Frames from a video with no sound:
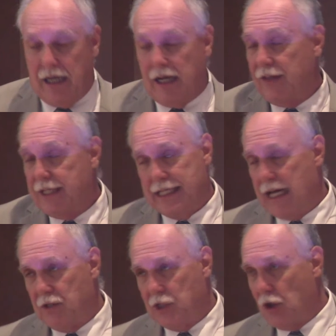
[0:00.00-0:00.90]
Now this
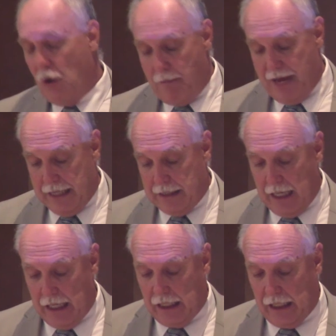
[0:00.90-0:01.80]
sounds so
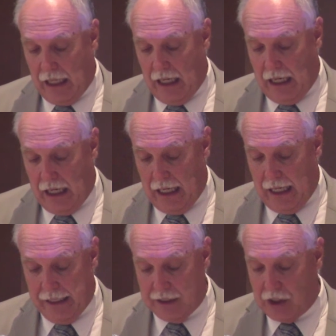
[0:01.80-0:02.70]
basic
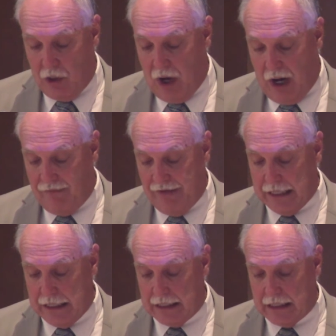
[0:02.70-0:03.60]
uh, and so
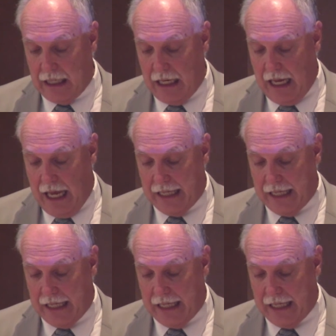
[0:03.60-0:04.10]
obvious,